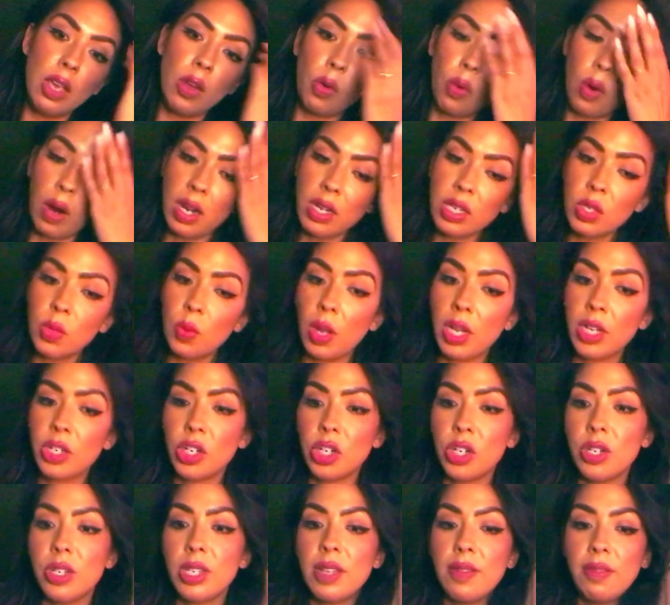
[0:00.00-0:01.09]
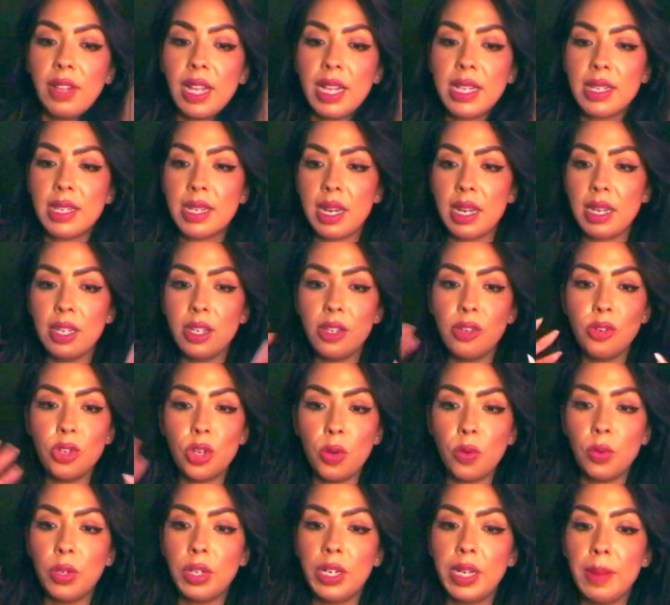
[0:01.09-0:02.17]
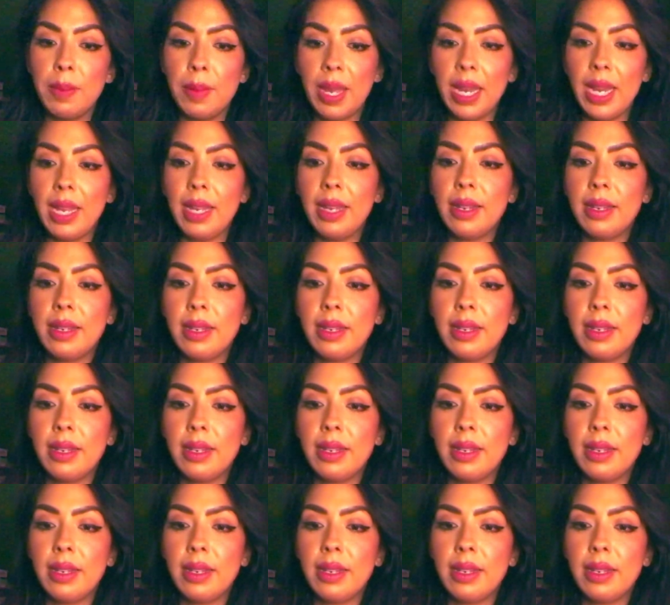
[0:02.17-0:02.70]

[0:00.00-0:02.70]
Cross watchers, if that's not you, don't worry about it.